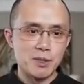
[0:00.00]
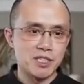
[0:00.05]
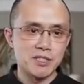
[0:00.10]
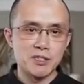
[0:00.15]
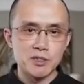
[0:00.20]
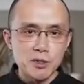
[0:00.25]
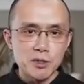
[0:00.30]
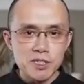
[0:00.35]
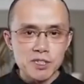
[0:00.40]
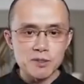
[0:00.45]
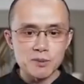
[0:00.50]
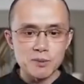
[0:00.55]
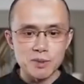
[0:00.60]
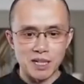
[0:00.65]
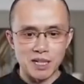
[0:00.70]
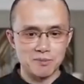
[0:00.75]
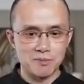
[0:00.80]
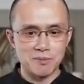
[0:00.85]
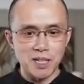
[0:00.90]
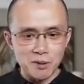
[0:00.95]
We just use it
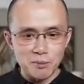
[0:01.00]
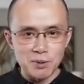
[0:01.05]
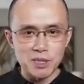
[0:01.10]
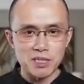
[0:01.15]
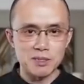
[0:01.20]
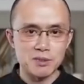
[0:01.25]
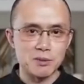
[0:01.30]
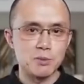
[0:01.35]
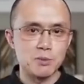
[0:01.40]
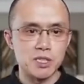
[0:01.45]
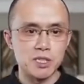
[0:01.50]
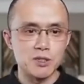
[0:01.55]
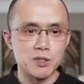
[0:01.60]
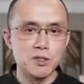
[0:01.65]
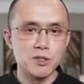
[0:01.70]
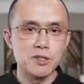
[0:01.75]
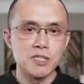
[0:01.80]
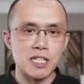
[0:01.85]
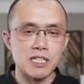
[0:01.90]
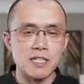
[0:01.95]
we
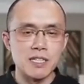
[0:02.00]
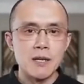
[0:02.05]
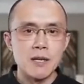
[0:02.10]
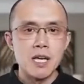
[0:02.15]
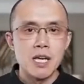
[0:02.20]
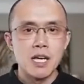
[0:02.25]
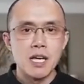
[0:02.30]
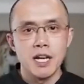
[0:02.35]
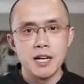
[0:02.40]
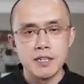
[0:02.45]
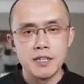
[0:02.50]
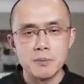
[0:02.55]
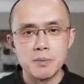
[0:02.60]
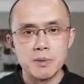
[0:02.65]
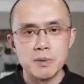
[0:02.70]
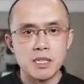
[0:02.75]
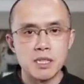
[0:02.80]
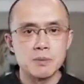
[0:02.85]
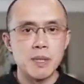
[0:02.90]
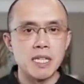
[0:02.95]
just use it.
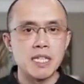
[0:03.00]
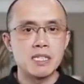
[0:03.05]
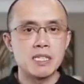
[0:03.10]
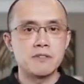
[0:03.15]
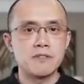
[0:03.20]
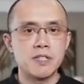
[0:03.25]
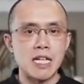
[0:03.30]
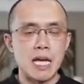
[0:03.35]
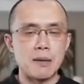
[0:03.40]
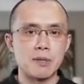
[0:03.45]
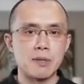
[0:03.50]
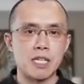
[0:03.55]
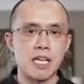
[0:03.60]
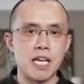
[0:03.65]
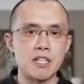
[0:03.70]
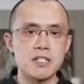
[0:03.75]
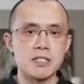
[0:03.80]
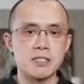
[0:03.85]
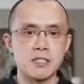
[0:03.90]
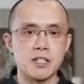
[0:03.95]
There's many different
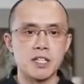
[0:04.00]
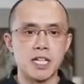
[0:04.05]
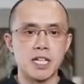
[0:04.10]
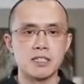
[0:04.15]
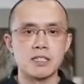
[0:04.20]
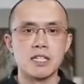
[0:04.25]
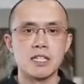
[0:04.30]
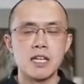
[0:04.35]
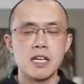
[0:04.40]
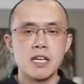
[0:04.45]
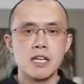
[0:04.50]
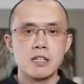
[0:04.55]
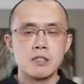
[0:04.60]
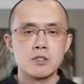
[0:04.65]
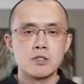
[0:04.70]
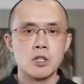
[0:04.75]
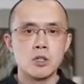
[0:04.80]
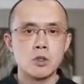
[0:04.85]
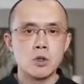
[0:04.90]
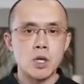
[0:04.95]
applications on it.
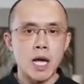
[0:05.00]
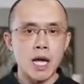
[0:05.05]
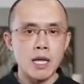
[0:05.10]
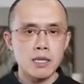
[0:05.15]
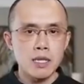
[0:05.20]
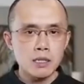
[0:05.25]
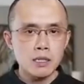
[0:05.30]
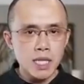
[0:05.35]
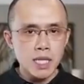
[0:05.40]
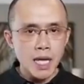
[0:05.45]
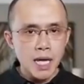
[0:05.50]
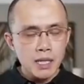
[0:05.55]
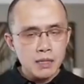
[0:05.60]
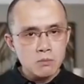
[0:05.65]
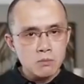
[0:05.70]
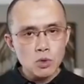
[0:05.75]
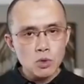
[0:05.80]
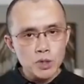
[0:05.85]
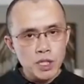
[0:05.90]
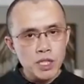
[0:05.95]
So I think
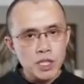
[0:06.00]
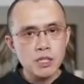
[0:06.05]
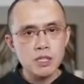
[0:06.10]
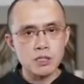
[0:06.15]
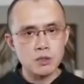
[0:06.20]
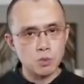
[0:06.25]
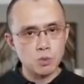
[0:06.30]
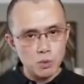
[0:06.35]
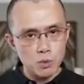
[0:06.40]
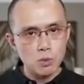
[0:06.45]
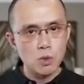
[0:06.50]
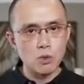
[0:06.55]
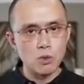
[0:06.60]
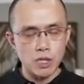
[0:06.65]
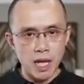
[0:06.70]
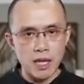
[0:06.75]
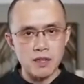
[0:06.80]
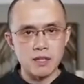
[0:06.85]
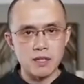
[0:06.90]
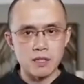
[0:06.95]
10, 20 years, we
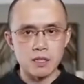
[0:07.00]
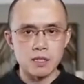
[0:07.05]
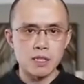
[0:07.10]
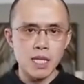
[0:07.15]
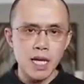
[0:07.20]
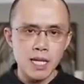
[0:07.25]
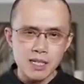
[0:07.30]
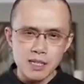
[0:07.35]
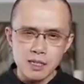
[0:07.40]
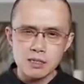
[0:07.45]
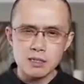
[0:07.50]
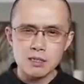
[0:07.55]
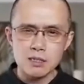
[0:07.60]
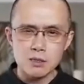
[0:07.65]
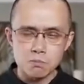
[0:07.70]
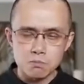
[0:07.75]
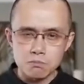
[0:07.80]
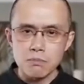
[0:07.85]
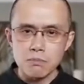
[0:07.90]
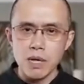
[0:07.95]
will get there. 10
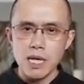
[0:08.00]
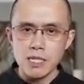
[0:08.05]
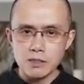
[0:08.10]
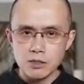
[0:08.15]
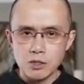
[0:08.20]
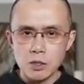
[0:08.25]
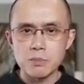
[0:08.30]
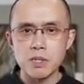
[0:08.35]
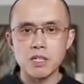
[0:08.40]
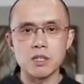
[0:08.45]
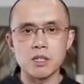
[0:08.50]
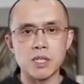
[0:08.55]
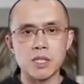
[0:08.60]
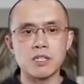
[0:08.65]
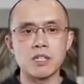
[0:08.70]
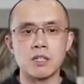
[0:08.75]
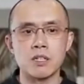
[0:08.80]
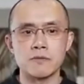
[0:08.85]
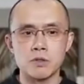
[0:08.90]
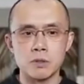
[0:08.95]
years might still be a little
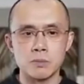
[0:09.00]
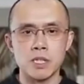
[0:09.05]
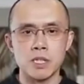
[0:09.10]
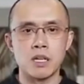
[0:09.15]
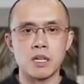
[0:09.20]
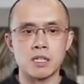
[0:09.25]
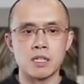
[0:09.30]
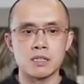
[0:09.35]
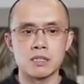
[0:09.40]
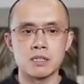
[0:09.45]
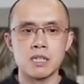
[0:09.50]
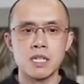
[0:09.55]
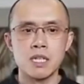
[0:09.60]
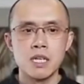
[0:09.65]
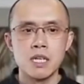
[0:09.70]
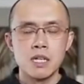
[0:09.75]
bit tough, to be honest.